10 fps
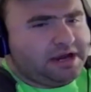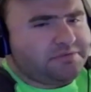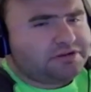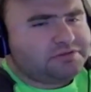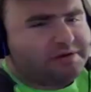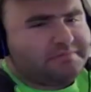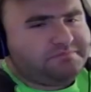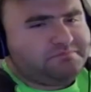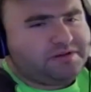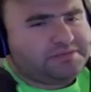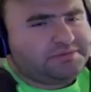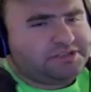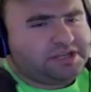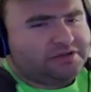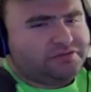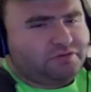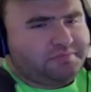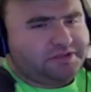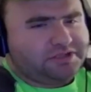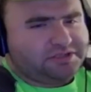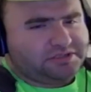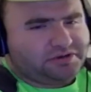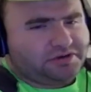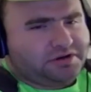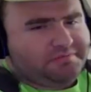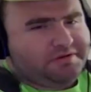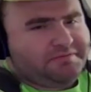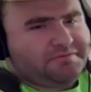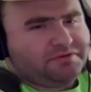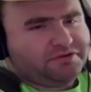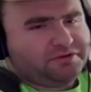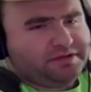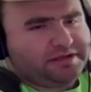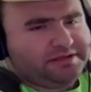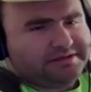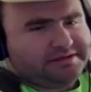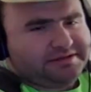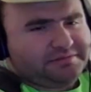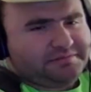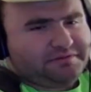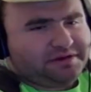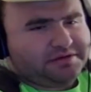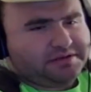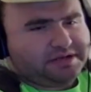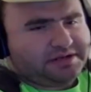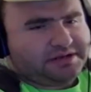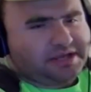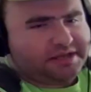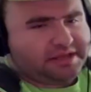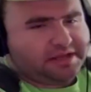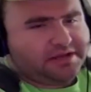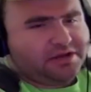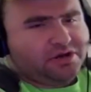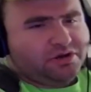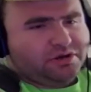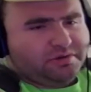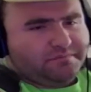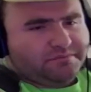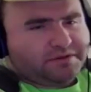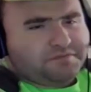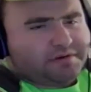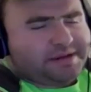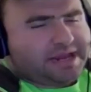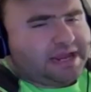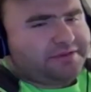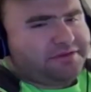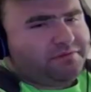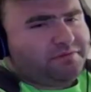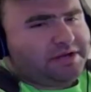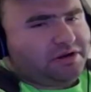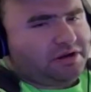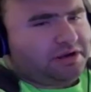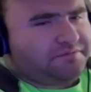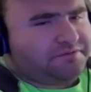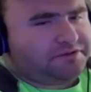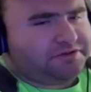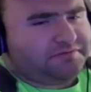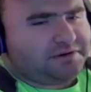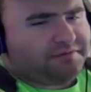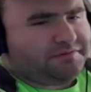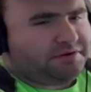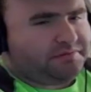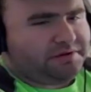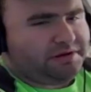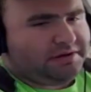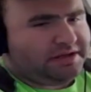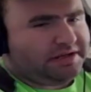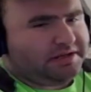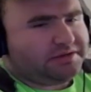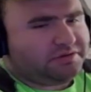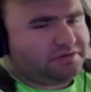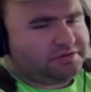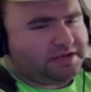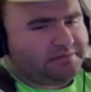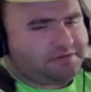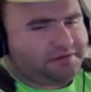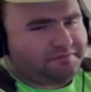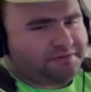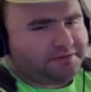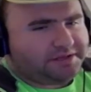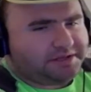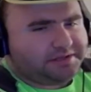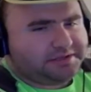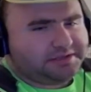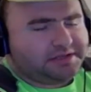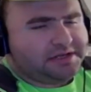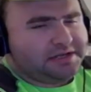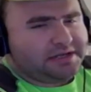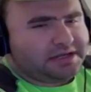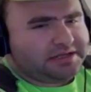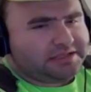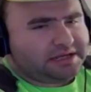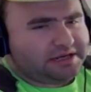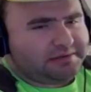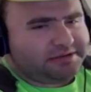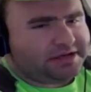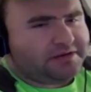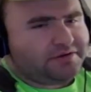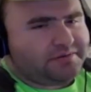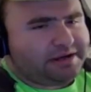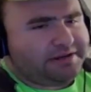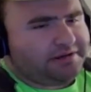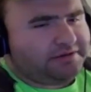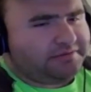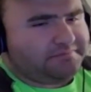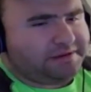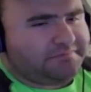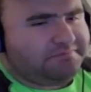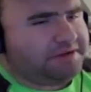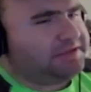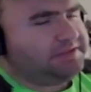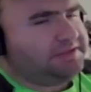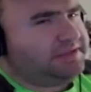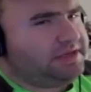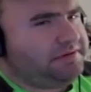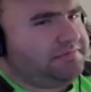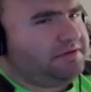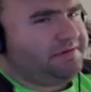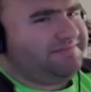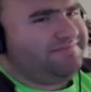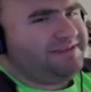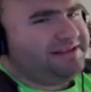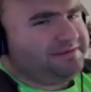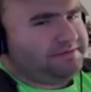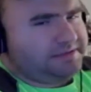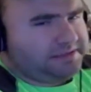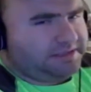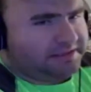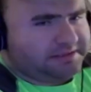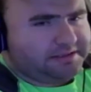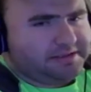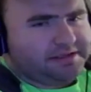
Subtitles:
I wish my rest of my schedule would be just as good, but unfortunately it's a little fucked. I only get like the very end of the week off, which is very fucking weird. Like, on a Thursday I'm off of all things, and Saturday, which I don't know why the hell my boss did that, but it is what it is, I guess.